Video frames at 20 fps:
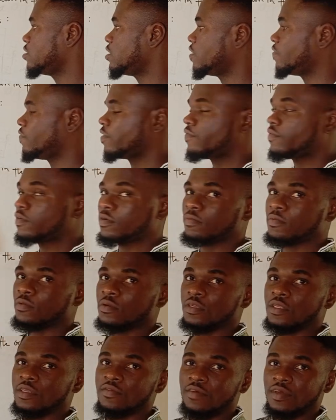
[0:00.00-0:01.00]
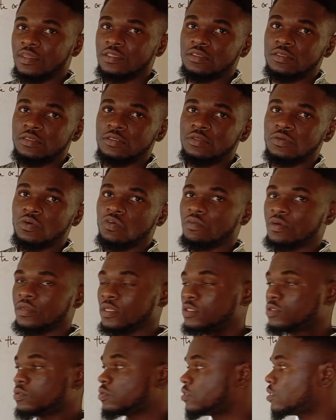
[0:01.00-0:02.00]
the favorable events over
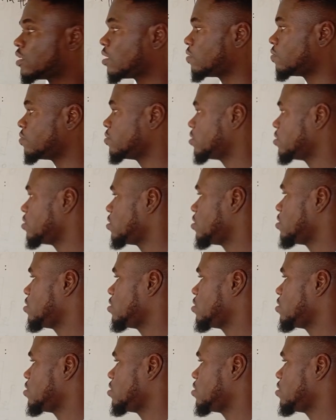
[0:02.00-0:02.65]
the total